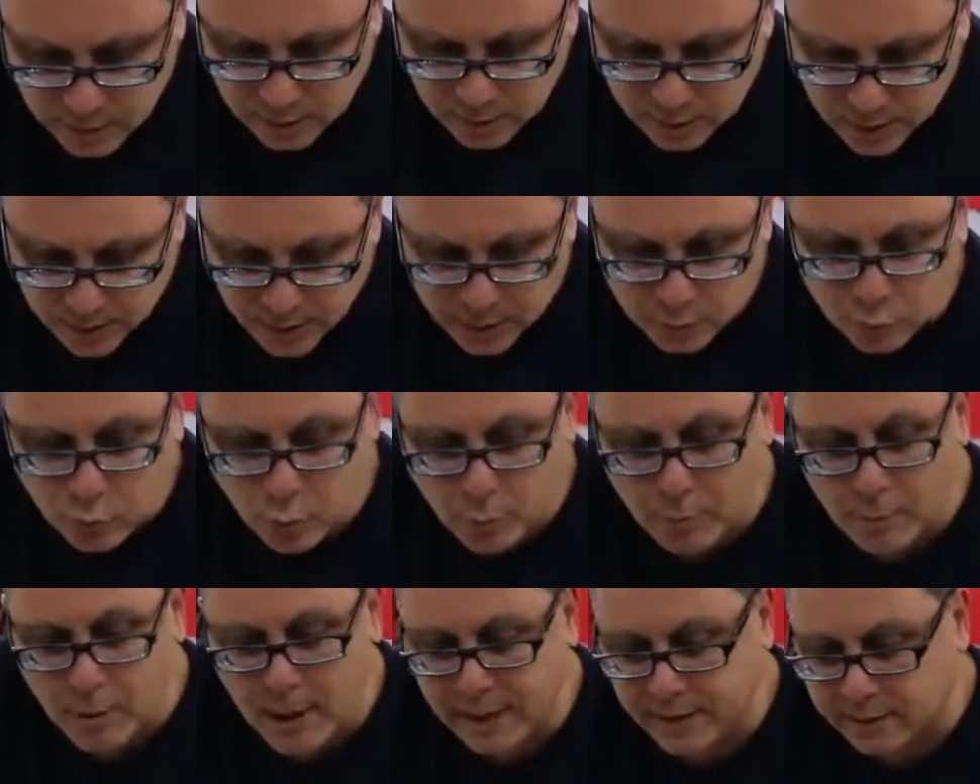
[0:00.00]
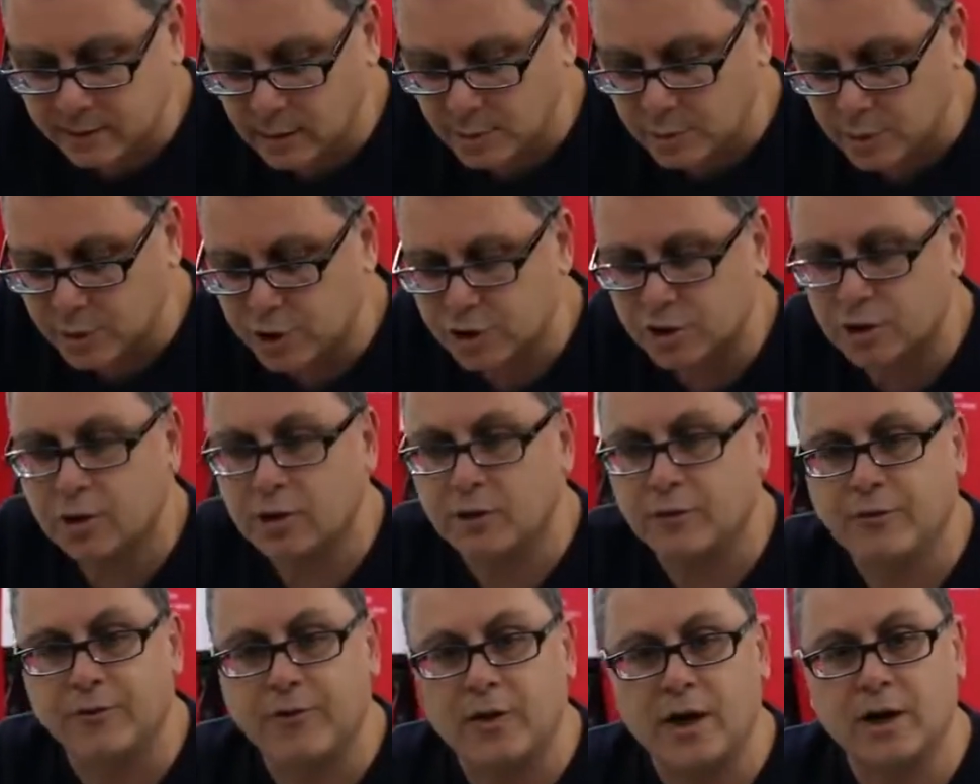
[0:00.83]
cleaning will make the
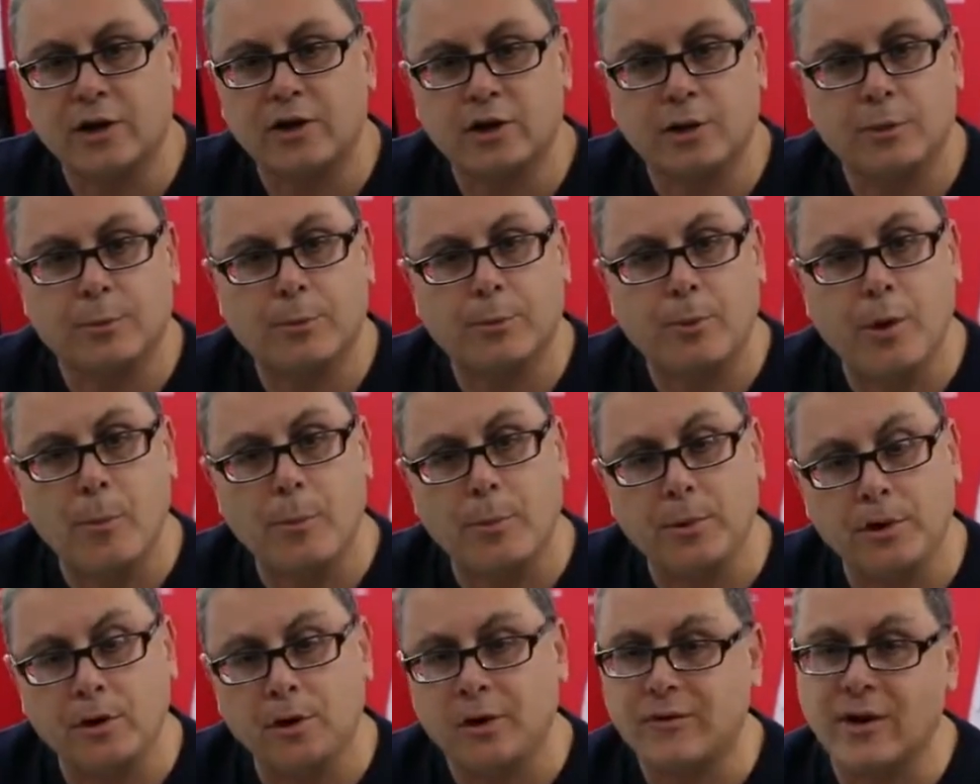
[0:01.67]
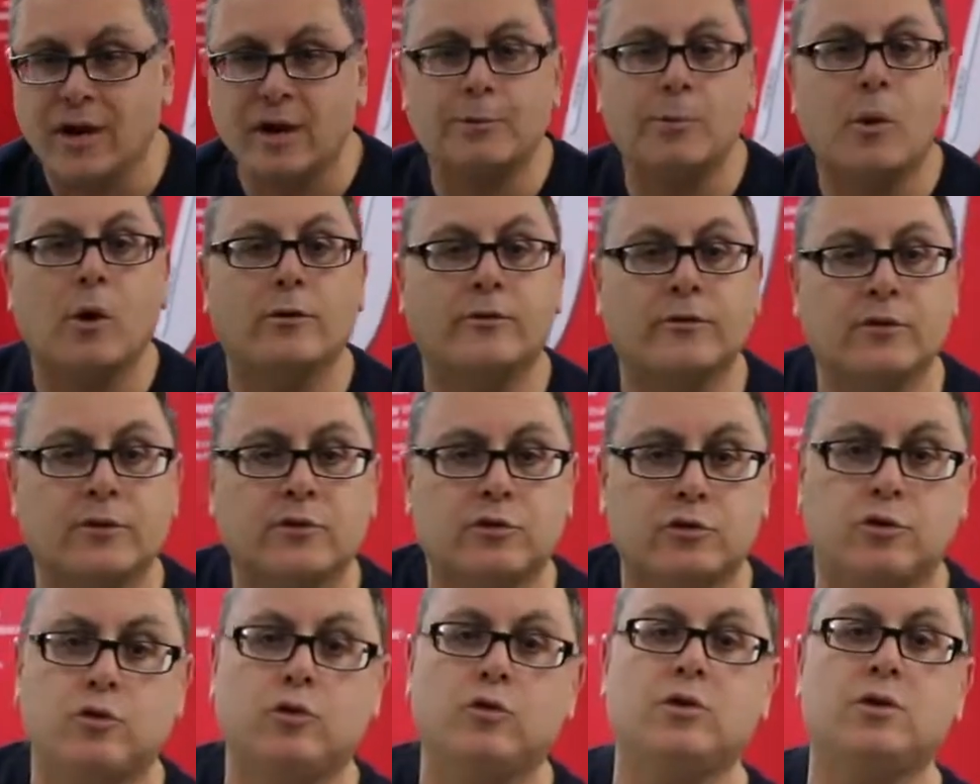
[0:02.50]
machine function properly. I've had mine for
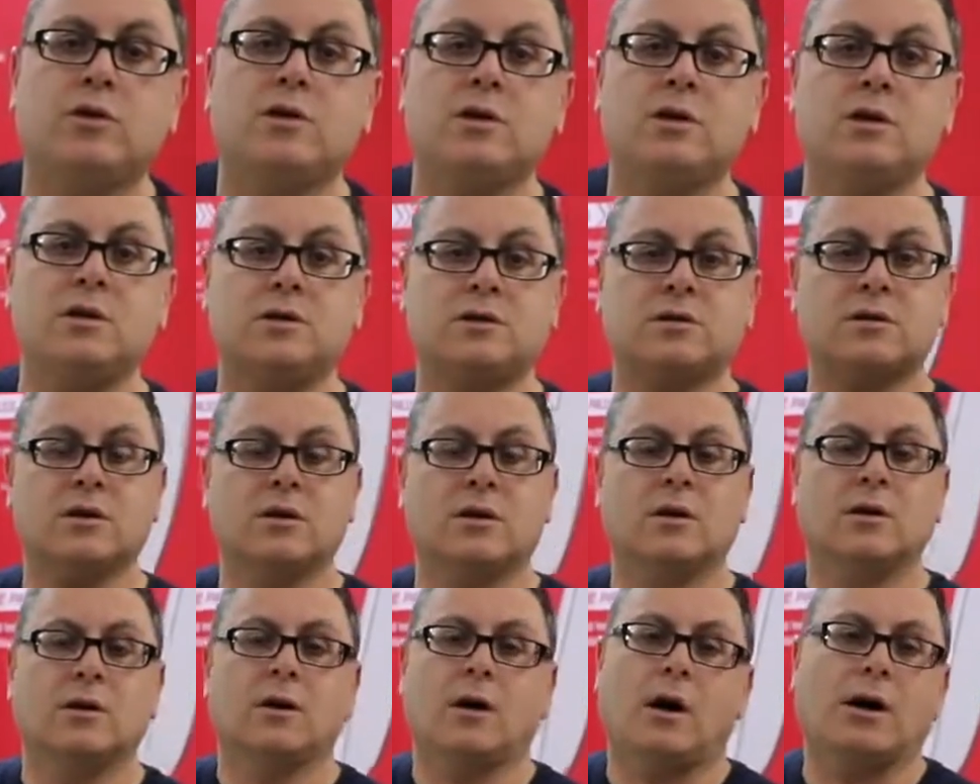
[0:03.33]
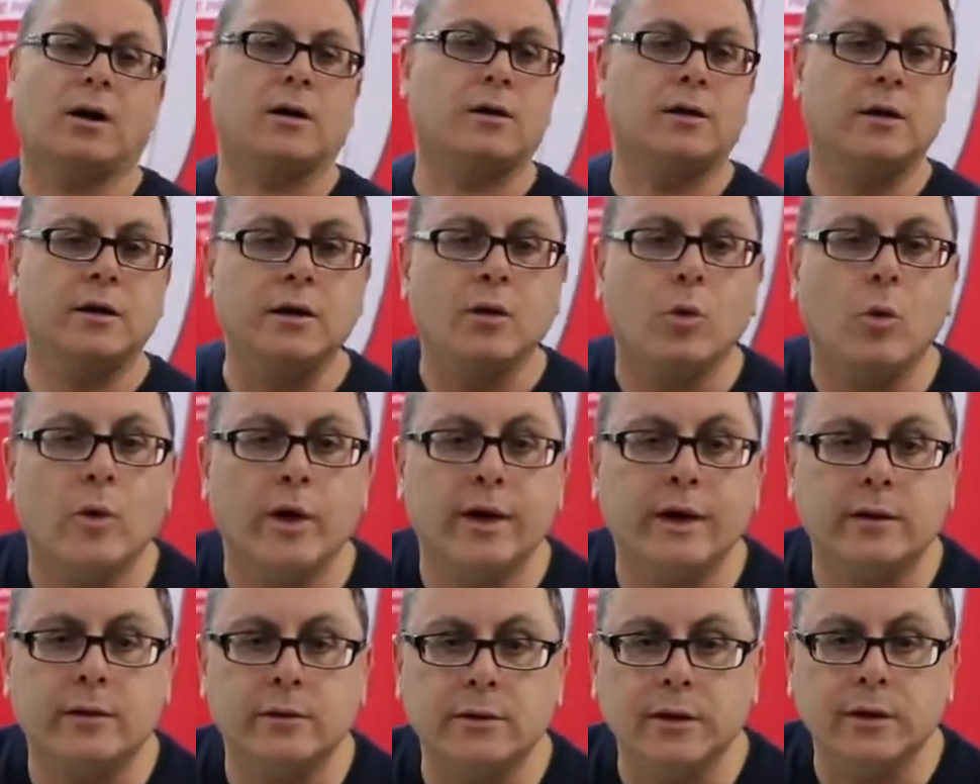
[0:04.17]
2 years. I clean it
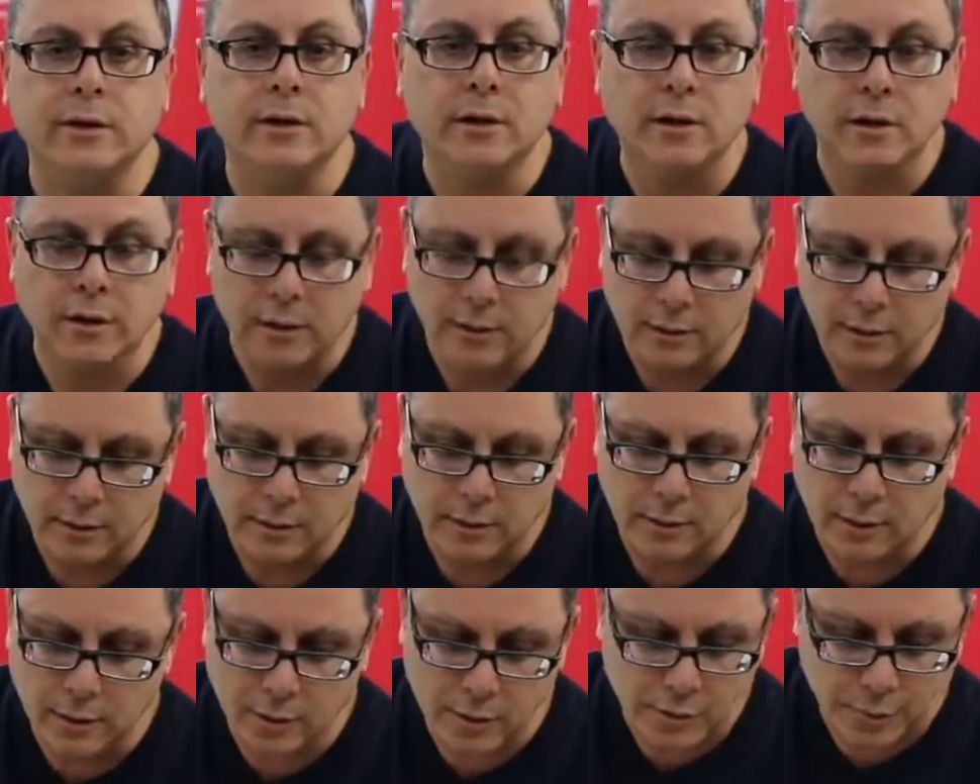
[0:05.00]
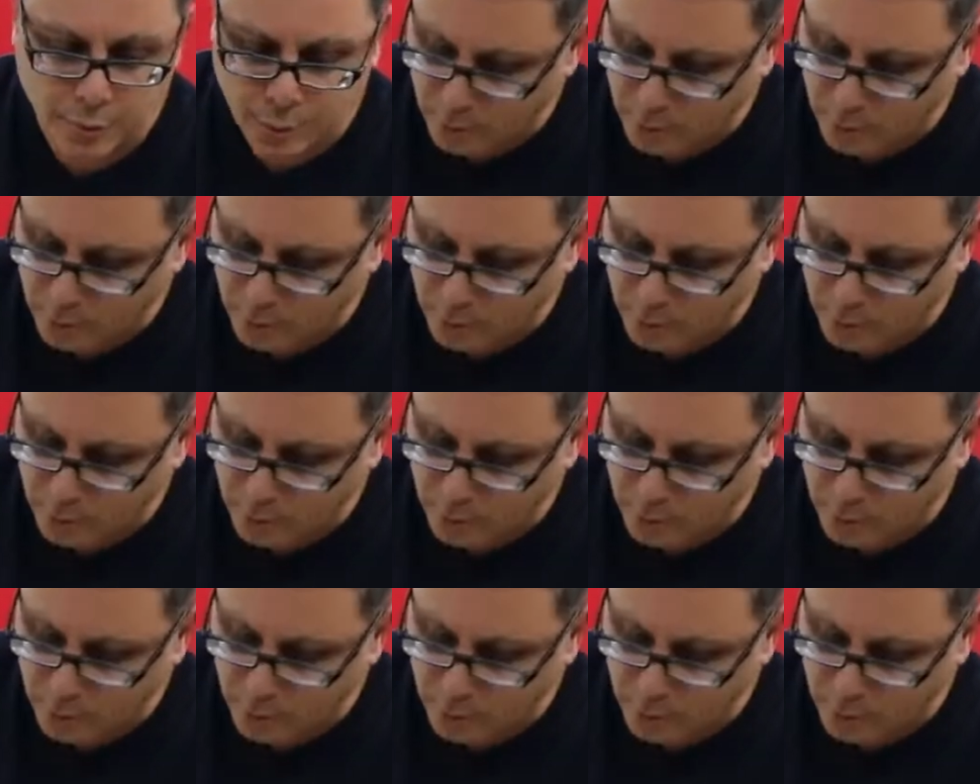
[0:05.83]
weekly, no